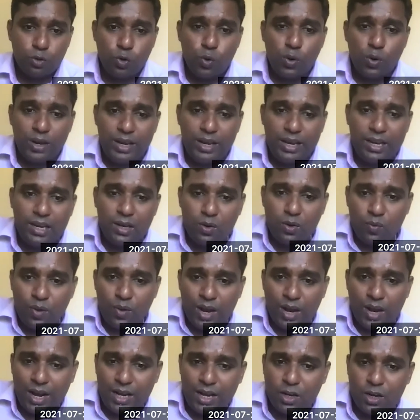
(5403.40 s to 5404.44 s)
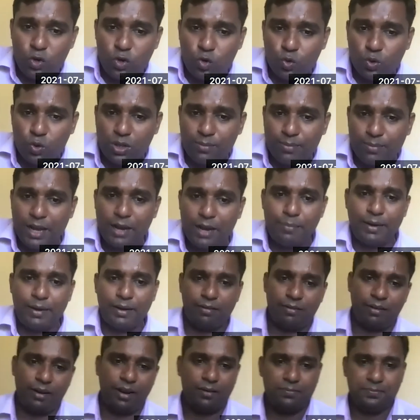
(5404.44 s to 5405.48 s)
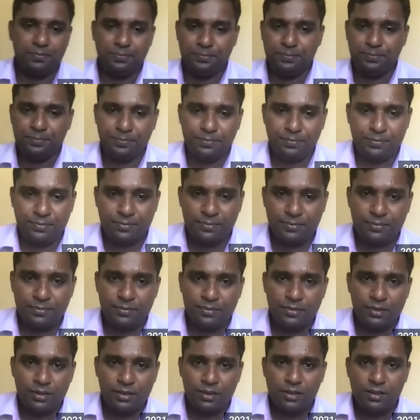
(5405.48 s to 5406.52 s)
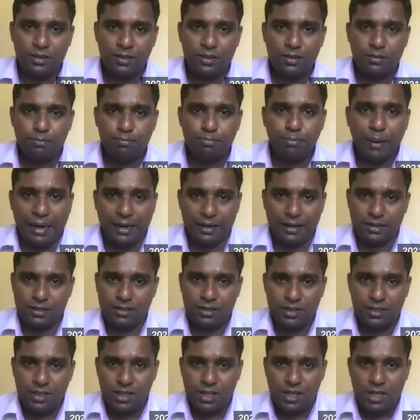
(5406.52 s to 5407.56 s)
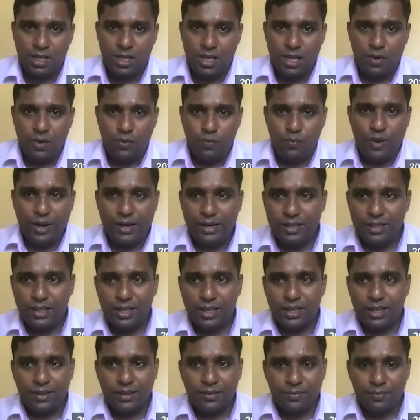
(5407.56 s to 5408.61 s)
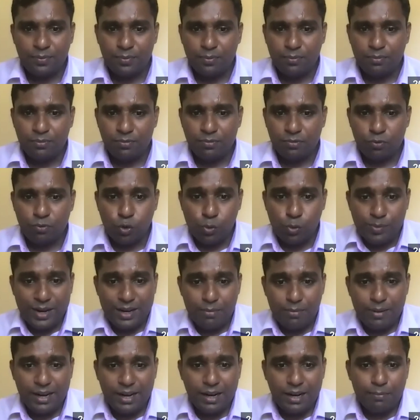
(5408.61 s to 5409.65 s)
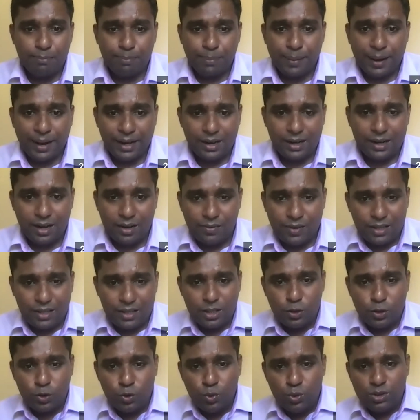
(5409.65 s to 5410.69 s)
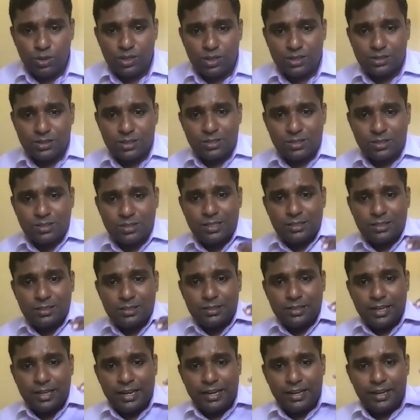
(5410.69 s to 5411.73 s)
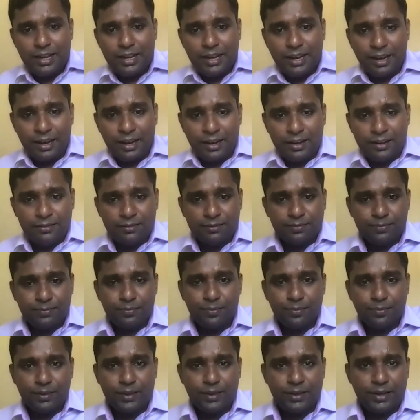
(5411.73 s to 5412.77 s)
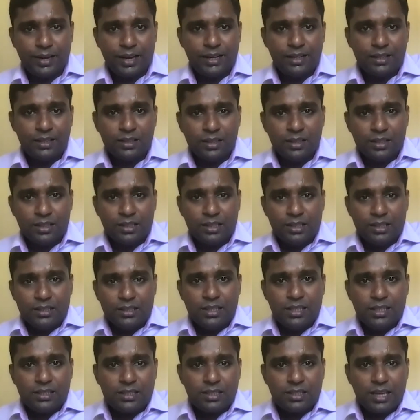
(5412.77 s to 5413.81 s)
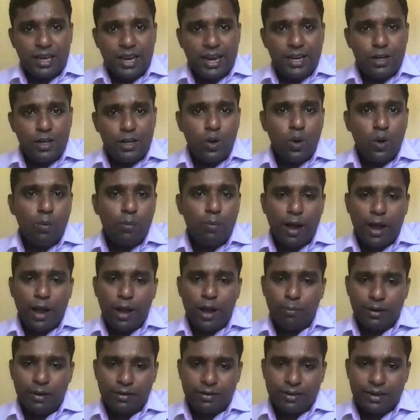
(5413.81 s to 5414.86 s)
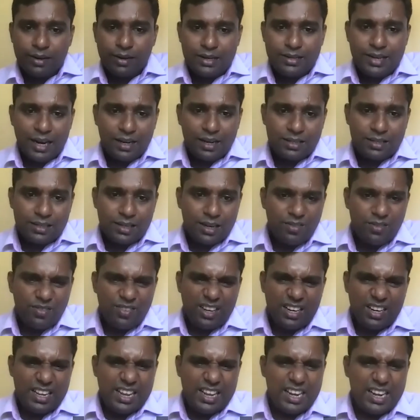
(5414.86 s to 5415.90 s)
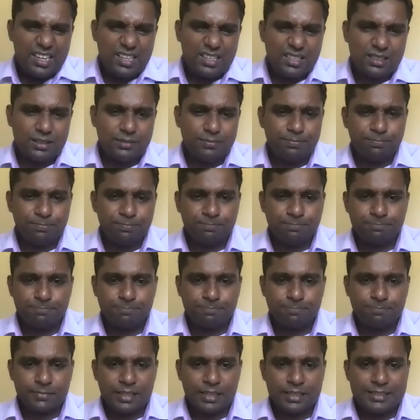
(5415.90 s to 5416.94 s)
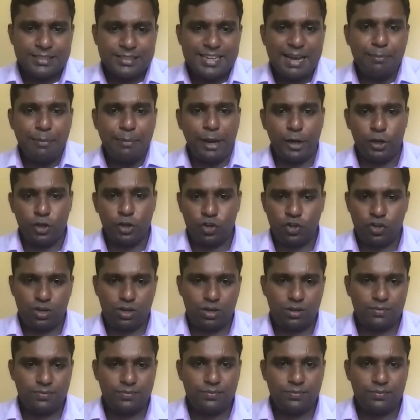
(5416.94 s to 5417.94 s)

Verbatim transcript: to invade into the myometrium. But when the woman become pregnant, when the uterus is distending, right, this endomyometrial junction will get um, damaged.